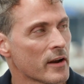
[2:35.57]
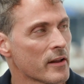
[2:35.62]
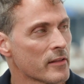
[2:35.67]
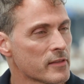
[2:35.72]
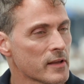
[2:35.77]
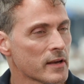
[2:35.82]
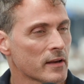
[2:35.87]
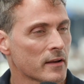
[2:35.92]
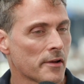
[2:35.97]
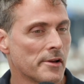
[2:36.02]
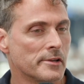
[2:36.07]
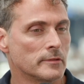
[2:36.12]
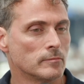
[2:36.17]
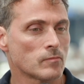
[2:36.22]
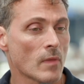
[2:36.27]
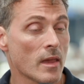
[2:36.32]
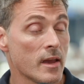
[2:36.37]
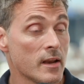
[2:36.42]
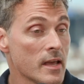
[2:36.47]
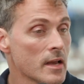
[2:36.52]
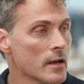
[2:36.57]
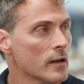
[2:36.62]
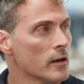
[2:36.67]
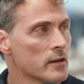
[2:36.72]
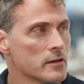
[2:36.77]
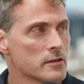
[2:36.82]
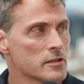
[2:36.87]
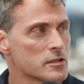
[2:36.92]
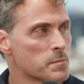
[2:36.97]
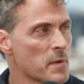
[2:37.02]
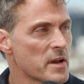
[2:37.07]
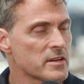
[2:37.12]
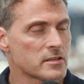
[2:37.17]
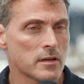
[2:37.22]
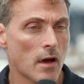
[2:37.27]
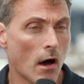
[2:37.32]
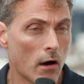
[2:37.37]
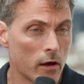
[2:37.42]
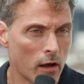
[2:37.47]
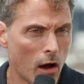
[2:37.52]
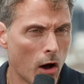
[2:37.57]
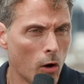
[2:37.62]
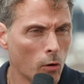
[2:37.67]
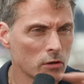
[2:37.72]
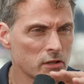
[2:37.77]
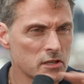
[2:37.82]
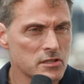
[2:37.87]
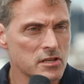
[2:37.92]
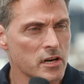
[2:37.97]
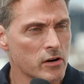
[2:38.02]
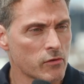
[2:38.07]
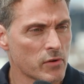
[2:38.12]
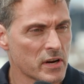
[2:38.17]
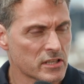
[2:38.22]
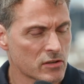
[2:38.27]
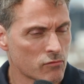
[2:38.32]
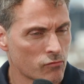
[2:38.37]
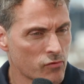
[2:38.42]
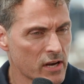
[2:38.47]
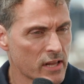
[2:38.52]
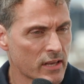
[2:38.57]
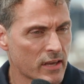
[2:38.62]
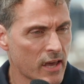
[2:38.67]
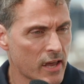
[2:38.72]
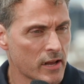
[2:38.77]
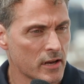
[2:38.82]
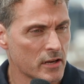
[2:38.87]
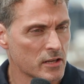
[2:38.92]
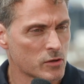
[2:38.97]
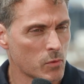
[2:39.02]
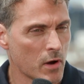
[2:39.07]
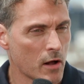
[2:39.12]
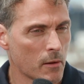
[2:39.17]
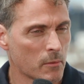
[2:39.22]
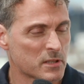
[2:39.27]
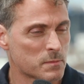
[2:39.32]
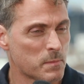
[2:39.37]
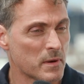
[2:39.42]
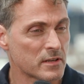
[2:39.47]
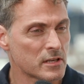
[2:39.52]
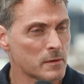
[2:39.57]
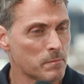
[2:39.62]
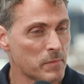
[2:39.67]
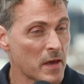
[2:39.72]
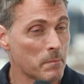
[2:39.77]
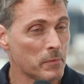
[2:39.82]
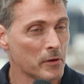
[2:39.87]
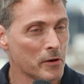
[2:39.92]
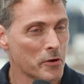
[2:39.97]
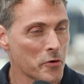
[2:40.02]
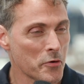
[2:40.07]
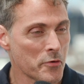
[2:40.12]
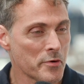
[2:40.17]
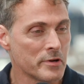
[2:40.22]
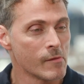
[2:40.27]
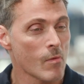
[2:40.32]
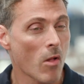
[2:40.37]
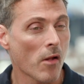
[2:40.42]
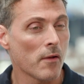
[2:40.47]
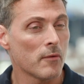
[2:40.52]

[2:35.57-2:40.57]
And I think in England, Very especially, an older generation really get it as well, especially people who